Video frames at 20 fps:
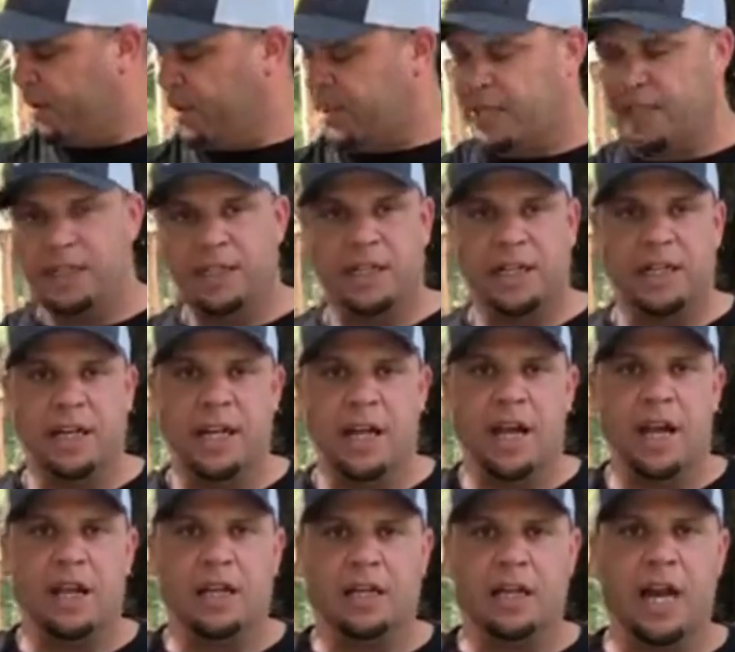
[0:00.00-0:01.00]
looking to
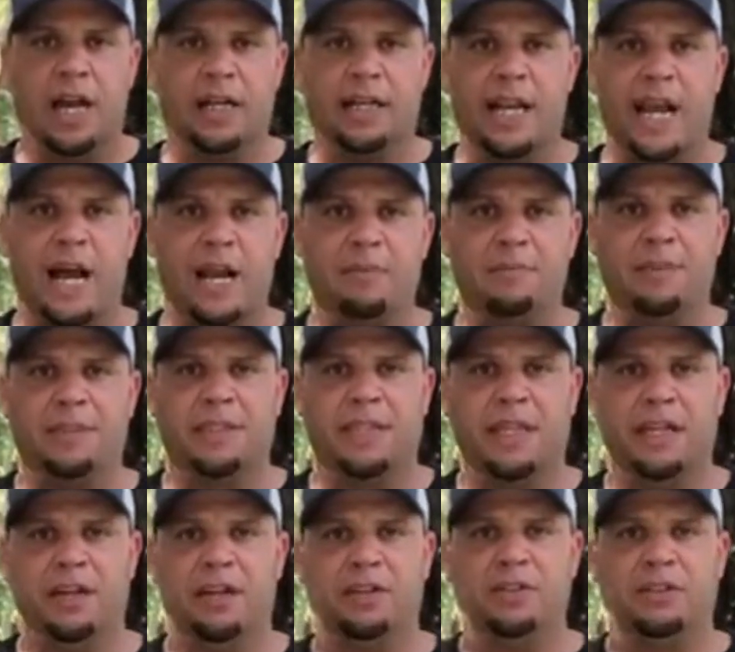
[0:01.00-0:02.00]
cut down the
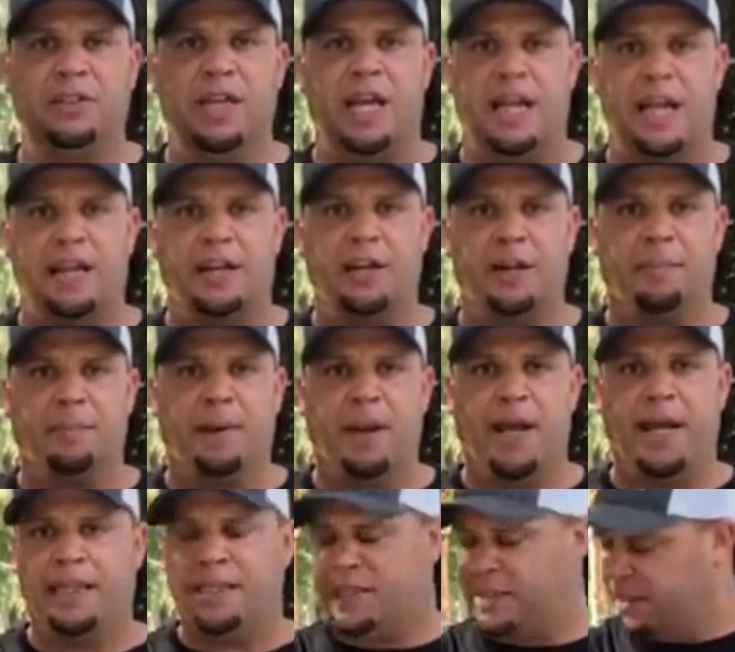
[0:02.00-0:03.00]
mosquitoes at your
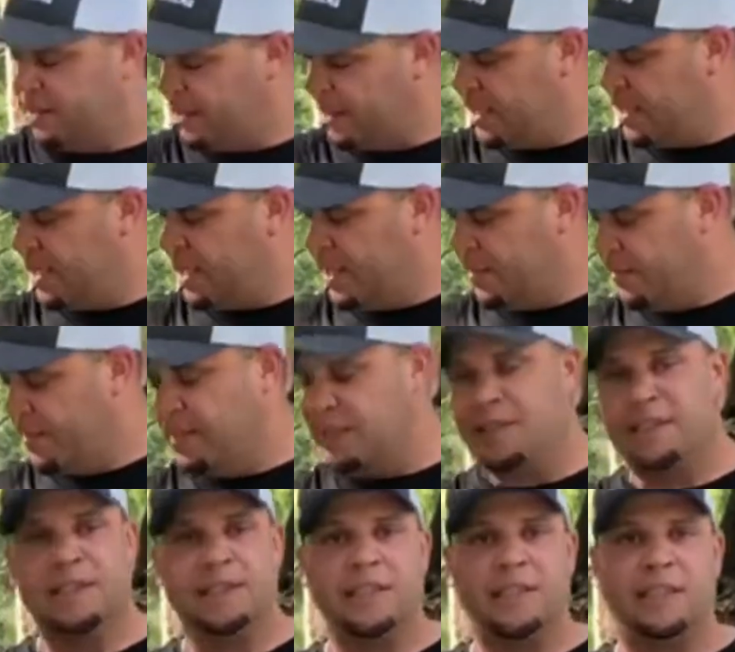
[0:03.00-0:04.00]
place,
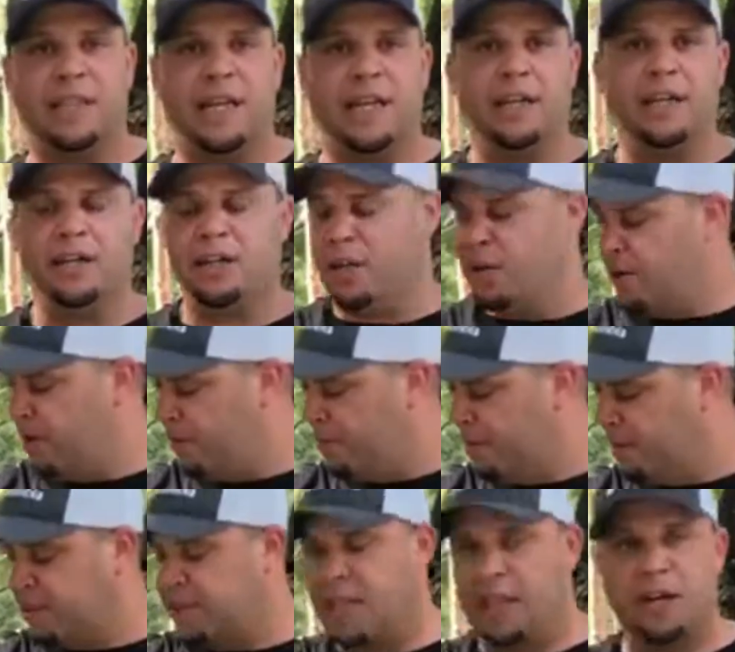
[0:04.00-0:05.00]
this is the thing to do it.
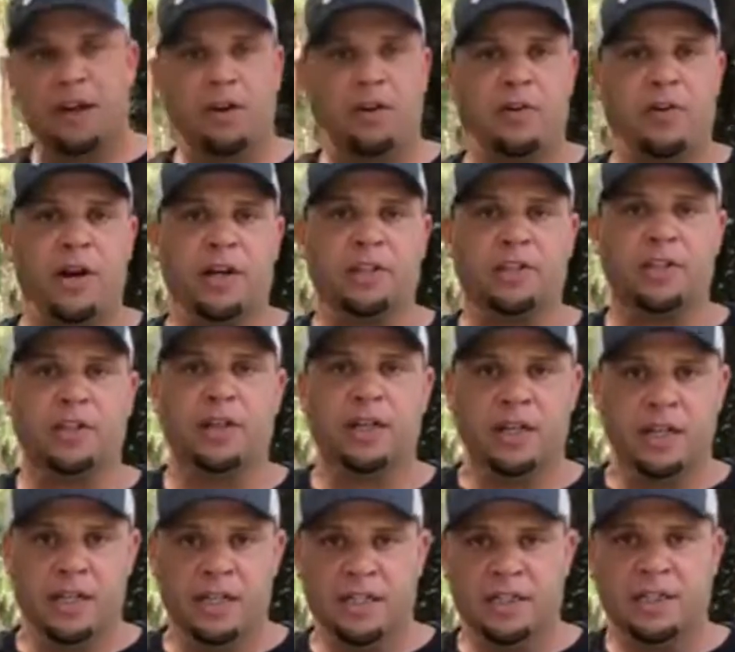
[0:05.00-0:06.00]
Mosquito Crusher.
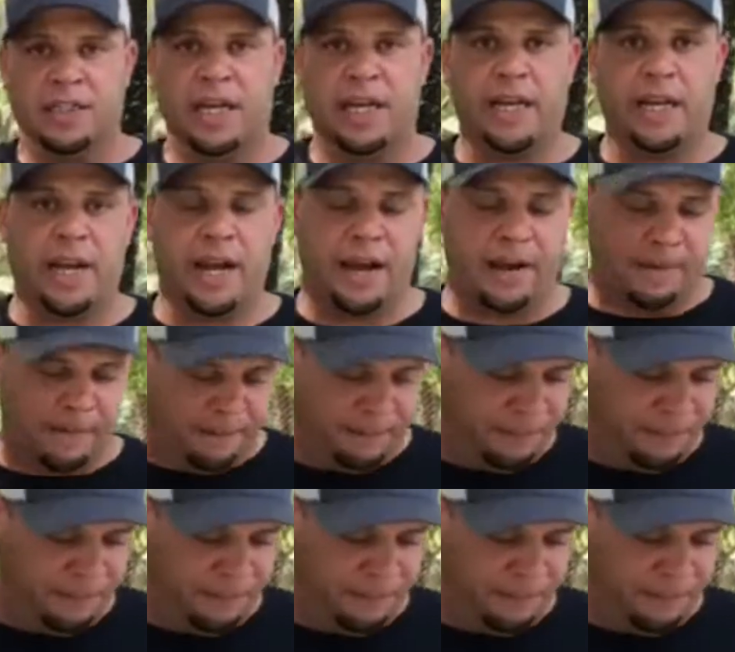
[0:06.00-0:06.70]
Check it out.